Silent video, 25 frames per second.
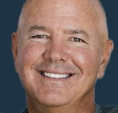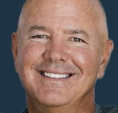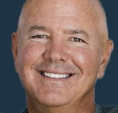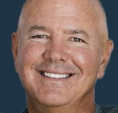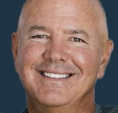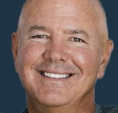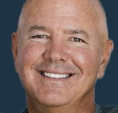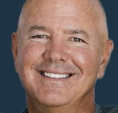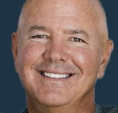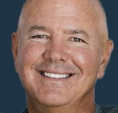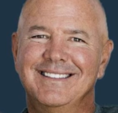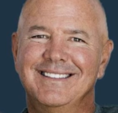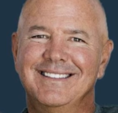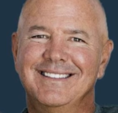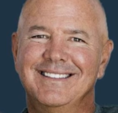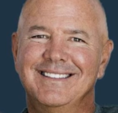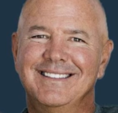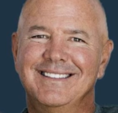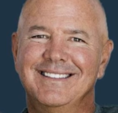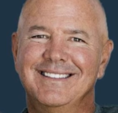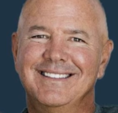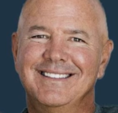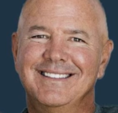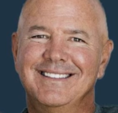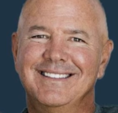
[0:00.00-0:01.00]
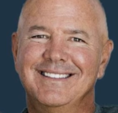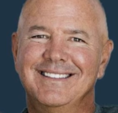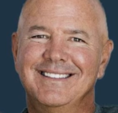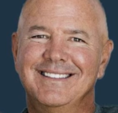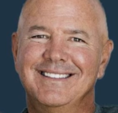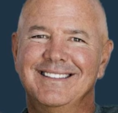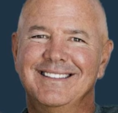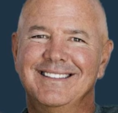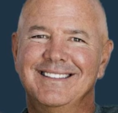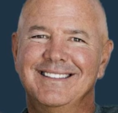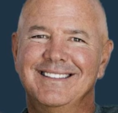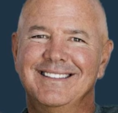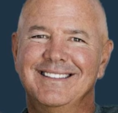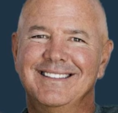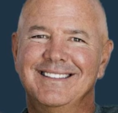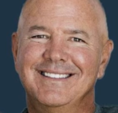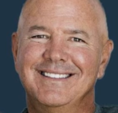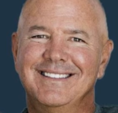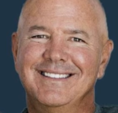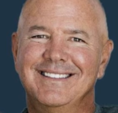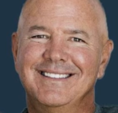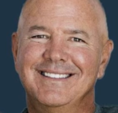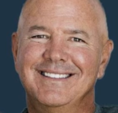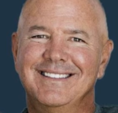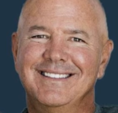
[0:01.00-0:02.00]

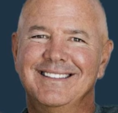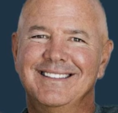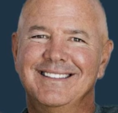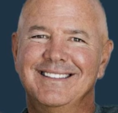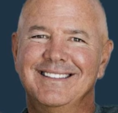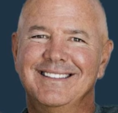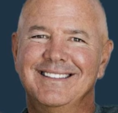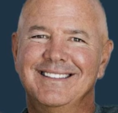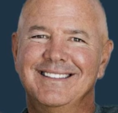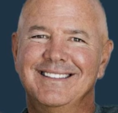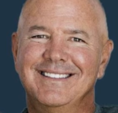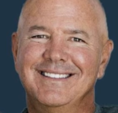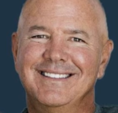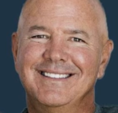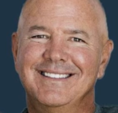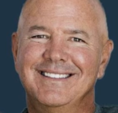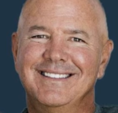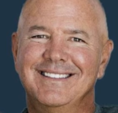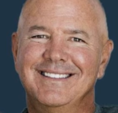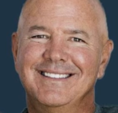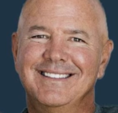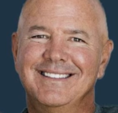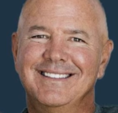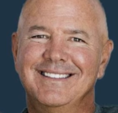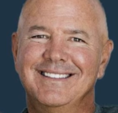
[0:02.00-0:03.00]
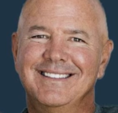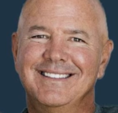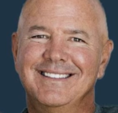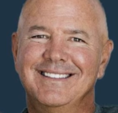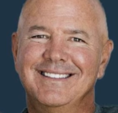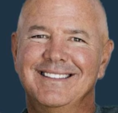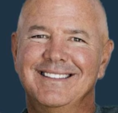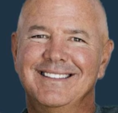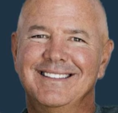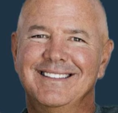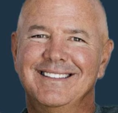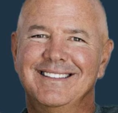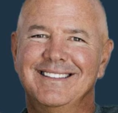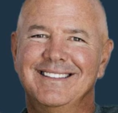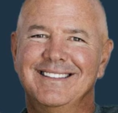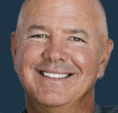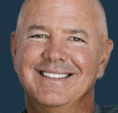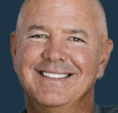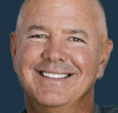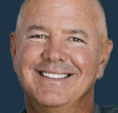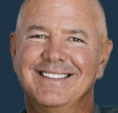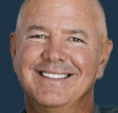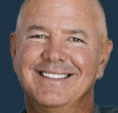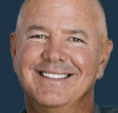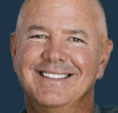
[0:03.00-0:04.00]

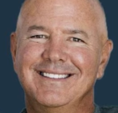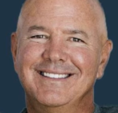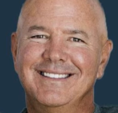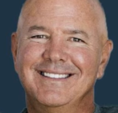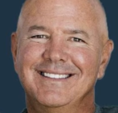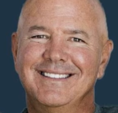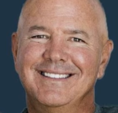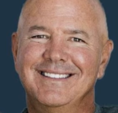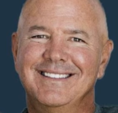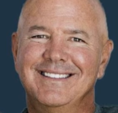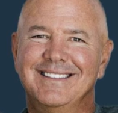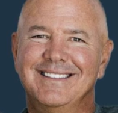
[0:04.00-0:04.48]
(no lip movement)